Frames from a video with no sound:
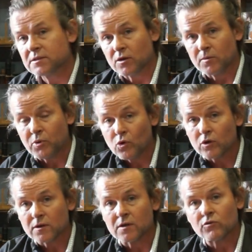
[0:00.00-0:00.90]
So
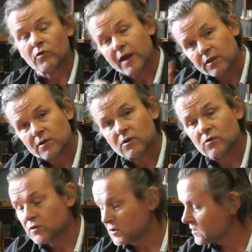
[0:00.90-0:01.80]
important, round the
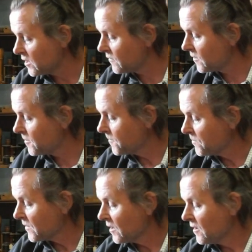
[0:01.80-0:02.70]
corners over.
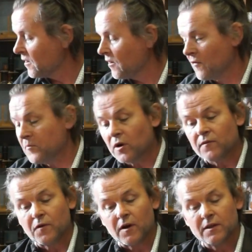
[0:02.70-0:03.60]
I've
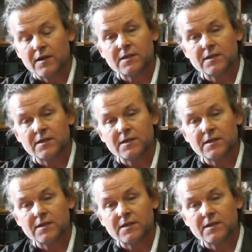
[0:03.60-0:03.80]
modified